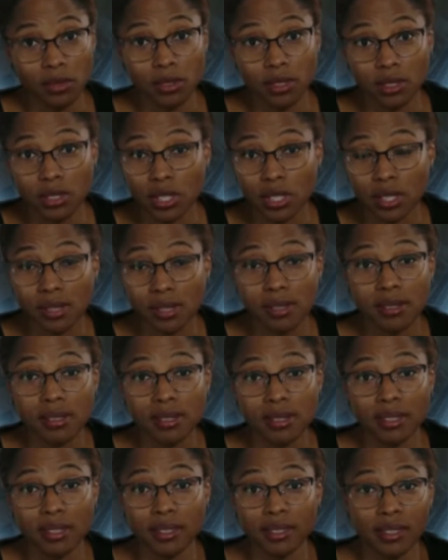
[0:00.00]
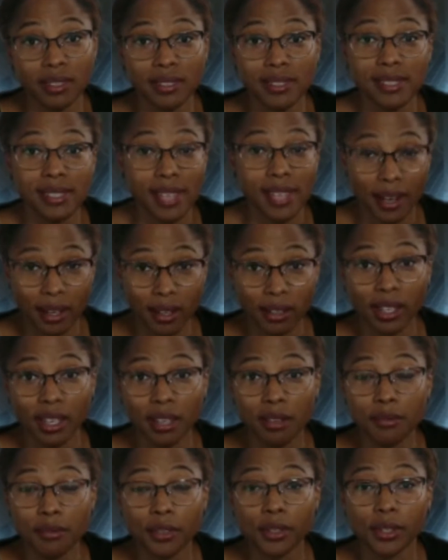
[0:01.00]
just
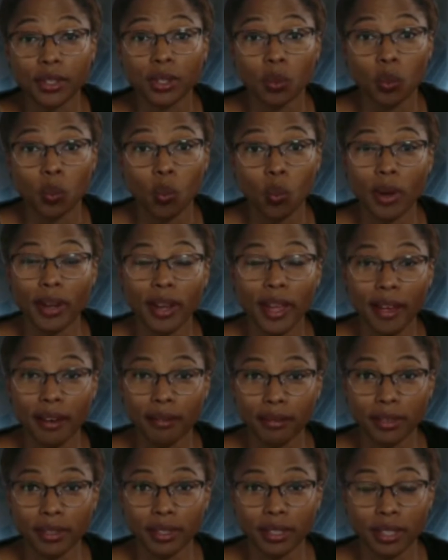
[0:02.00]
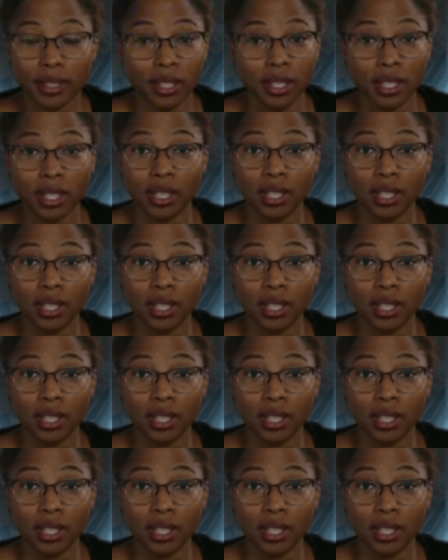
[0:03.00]
settling for whatever